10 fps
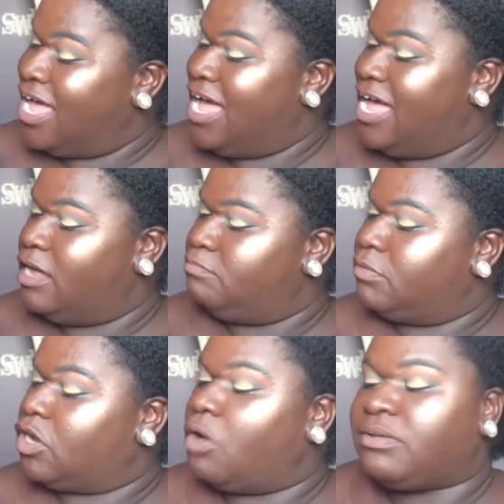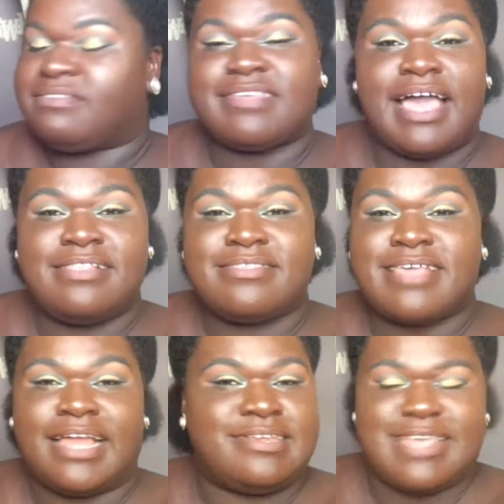Golden Sands.
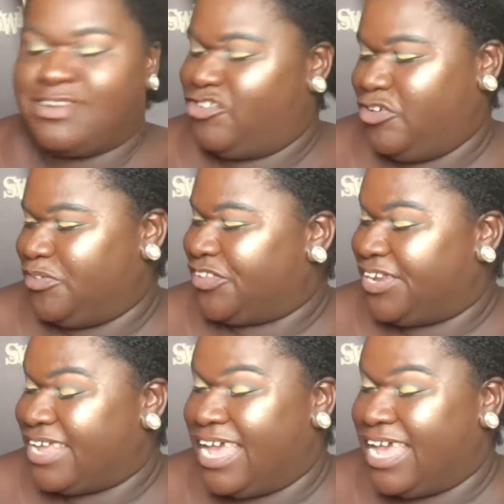I just had to use it.